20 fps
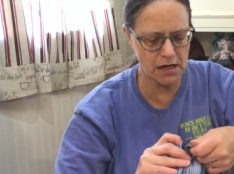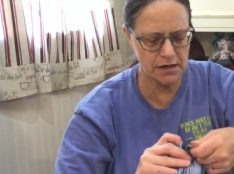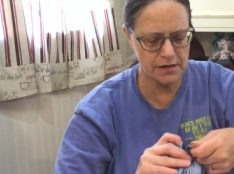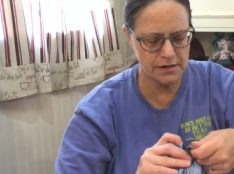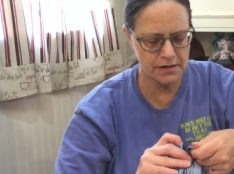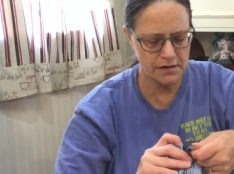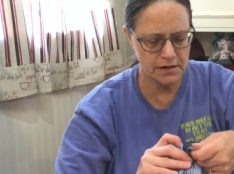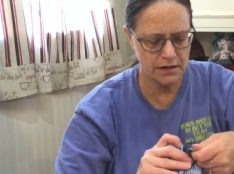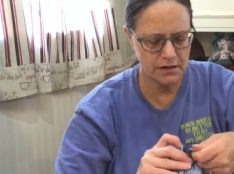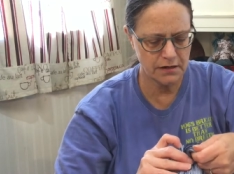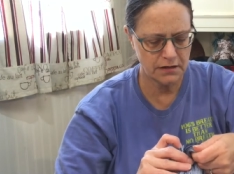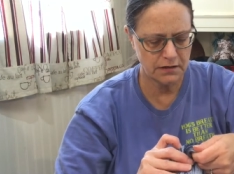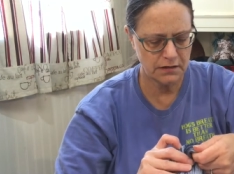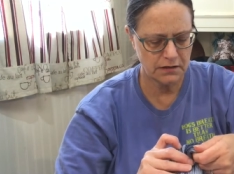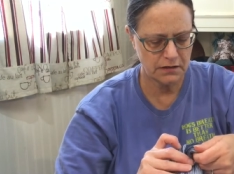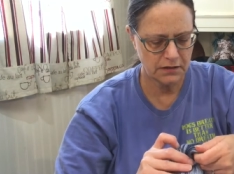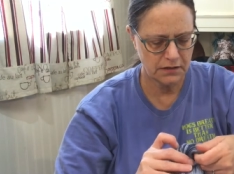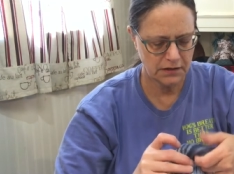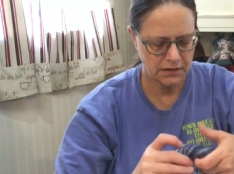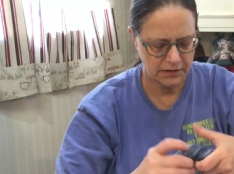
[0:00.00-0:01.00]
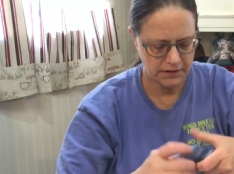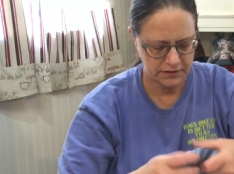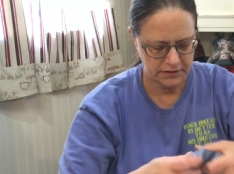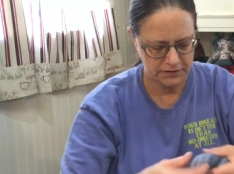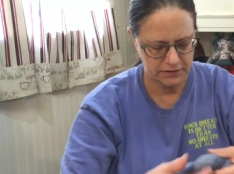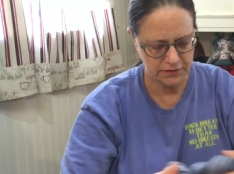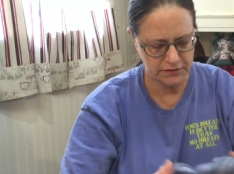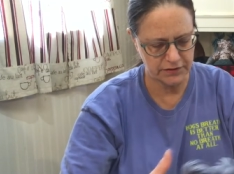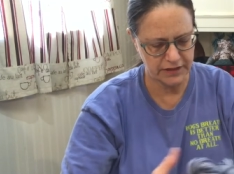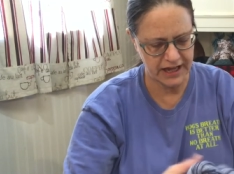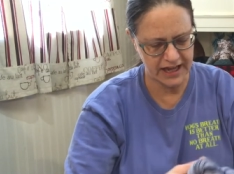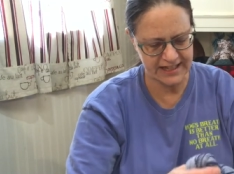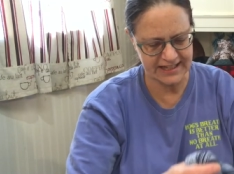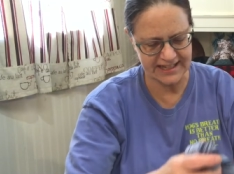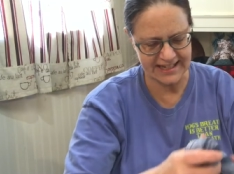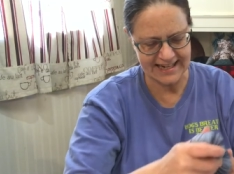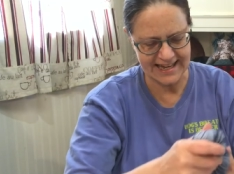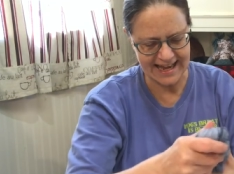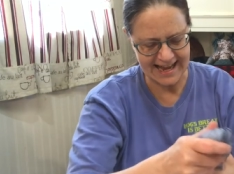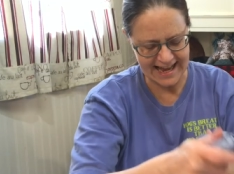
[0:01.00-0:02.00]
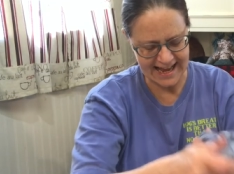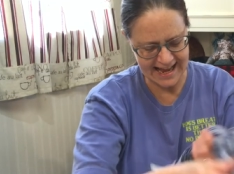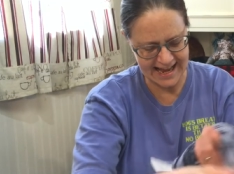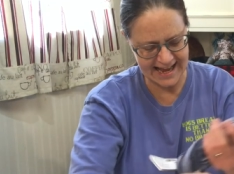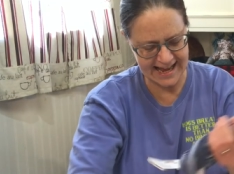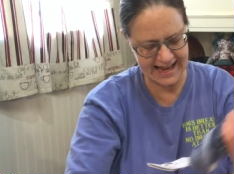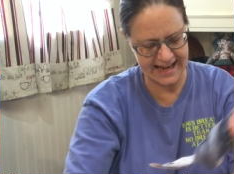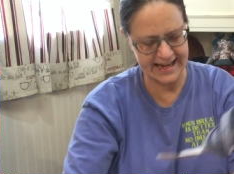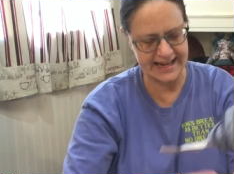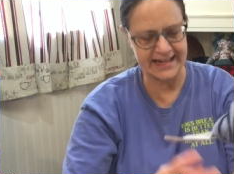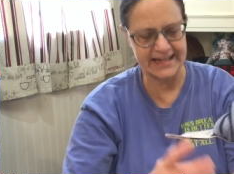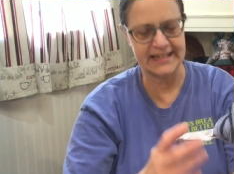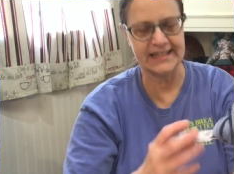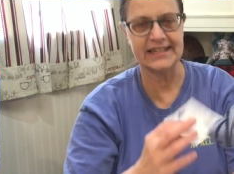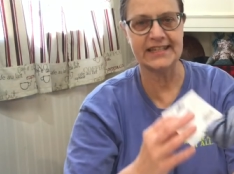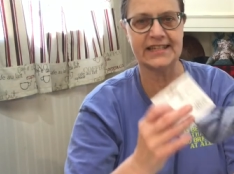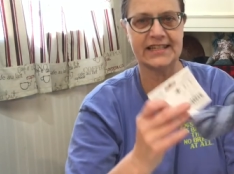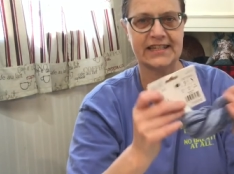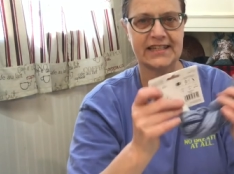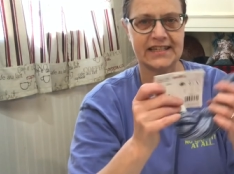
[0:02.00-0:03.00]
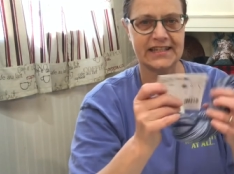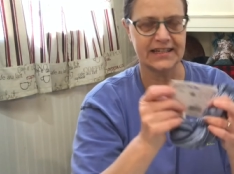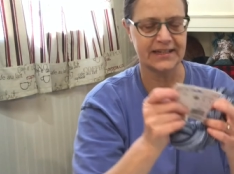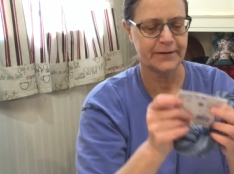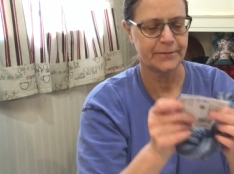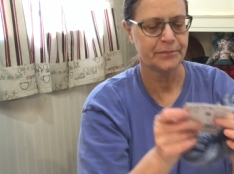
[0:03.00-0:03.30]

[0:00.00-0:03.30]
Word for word: Ooh, that's nice.